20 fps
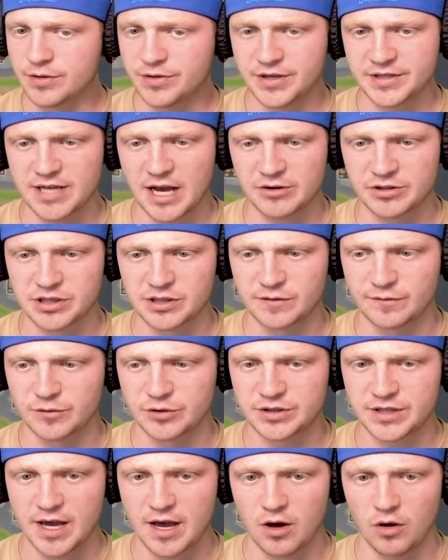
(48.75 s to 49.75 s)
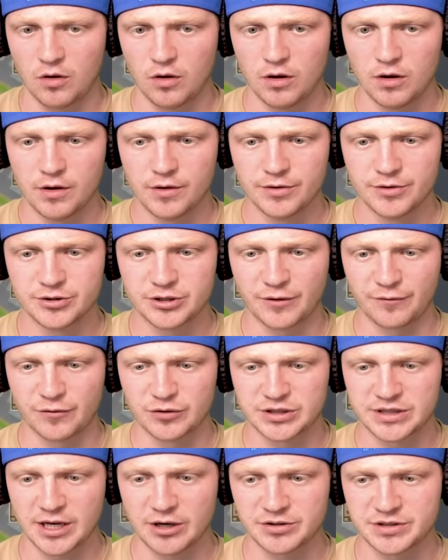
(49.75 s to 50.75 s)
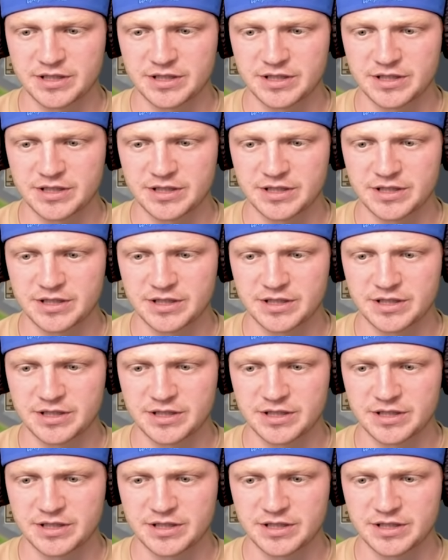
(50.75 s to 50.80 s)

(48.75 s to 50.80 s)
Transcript: This house is for sale. There's a for sale